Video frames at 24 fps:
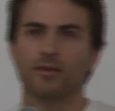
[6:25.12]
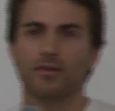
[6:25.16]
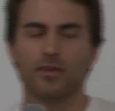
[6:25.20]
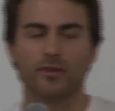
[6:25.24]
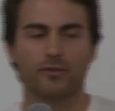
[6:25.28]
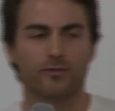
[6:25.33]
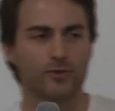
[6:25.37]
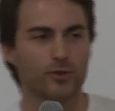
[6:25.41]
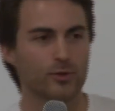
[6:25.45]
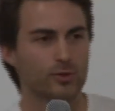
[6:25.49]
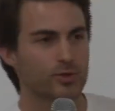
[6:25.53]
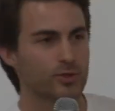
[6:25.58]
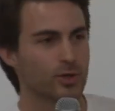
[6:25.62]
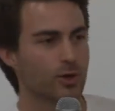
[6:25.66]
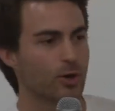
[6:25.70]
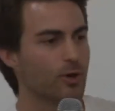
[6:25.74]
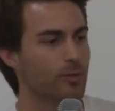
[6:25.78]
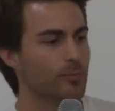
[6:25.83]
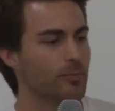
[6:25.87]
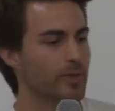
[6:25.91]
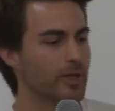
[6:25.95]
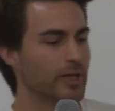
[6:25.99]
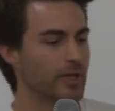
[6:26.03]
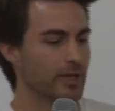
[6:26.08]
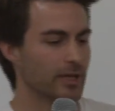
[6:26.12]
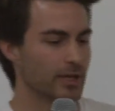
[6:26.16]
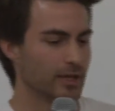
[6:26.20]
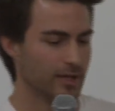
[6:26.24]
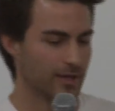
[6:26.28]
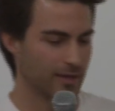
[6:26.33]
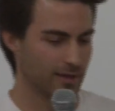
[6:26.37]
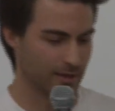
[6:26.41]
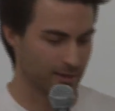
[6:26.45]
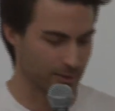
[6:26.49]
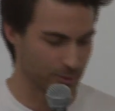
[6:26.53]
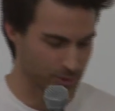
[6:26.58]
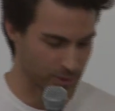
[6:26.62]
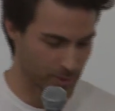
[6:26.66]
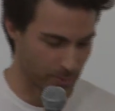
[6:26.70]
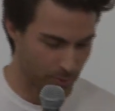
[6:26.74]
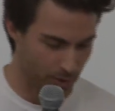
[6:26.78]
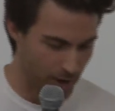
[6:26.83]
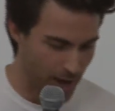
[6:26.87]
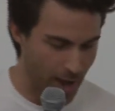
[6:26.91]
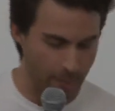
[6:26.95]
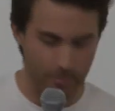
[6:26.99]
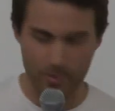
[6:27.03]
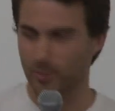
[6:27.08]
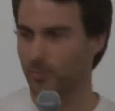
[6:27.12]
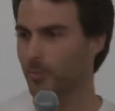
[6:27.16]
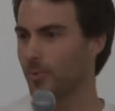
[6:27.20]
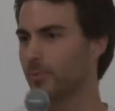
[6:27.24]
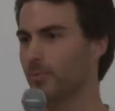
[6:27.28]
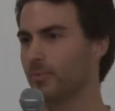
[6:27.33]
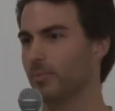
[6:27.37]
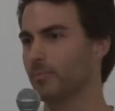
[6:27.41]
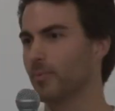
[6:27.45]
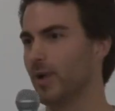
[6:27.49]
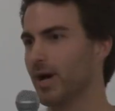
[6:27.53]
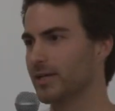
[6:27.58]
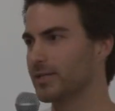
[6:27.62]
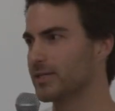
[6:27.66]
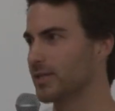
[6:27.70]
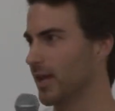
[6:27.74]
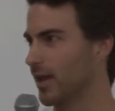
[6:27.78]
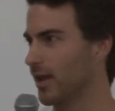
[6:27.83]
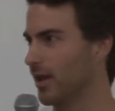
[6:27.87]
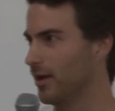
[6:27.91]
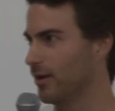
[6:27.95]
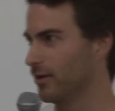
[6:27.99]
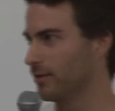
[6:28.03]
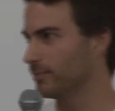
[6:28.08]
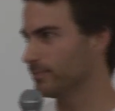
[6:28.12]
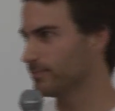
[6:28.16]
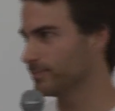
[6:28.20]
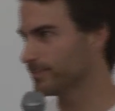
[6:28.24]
If you told me there's a problem in my town,